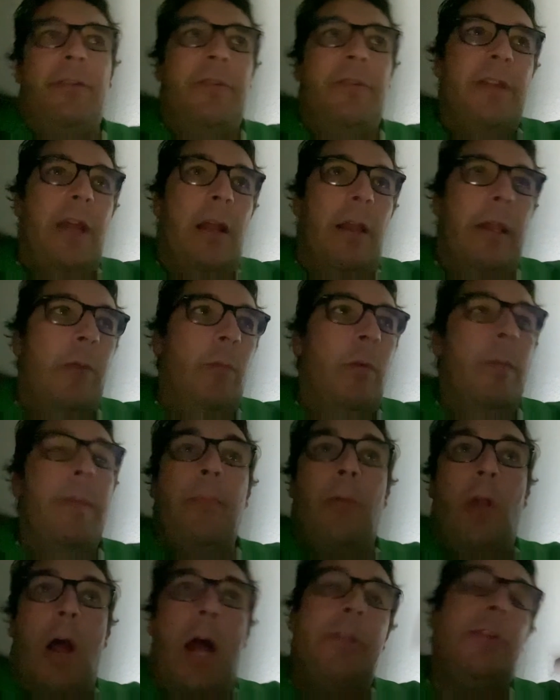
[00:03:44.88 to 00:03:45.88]
Deli would be
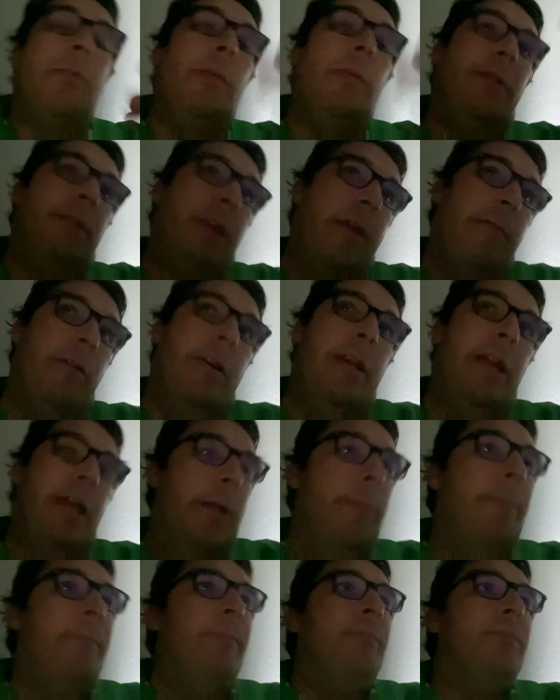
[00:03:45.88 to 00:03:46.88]
brought to us every
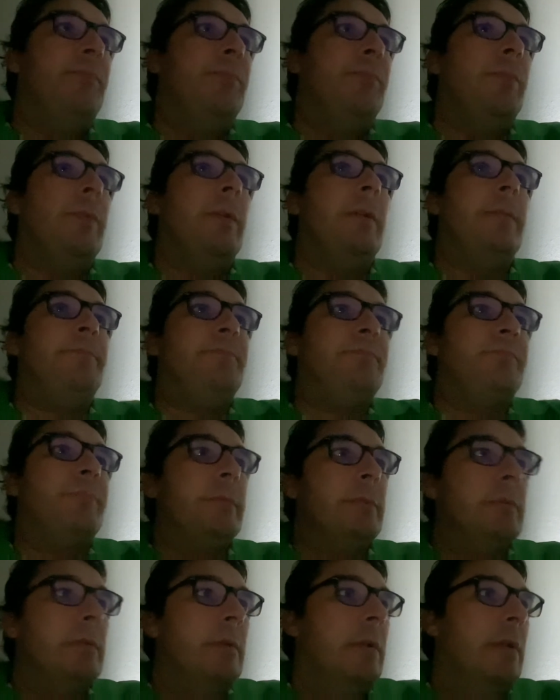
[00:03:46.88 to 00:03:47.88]
day.
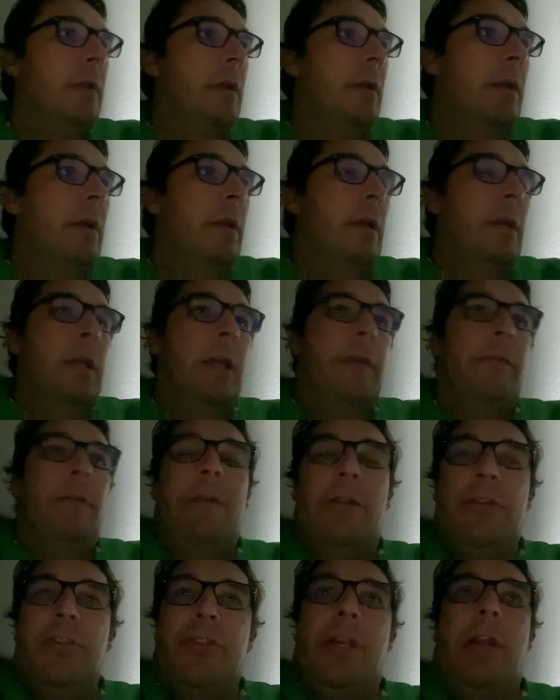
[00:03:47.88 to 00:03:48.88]
If you're a
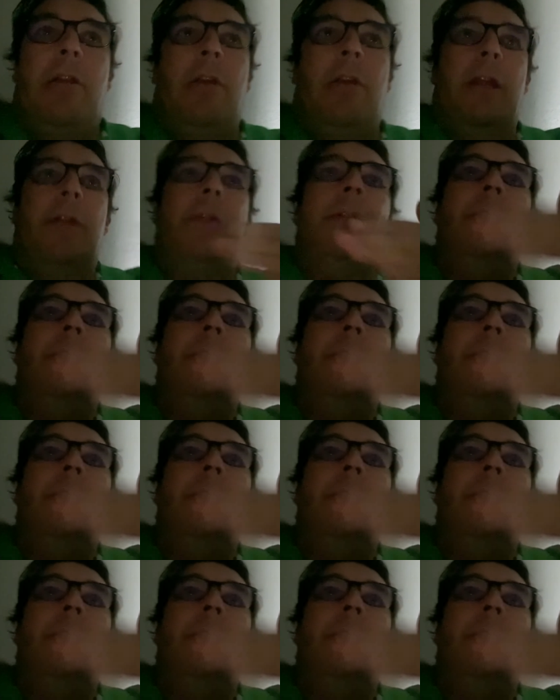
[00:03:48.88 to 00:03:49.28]
vegetarian, then you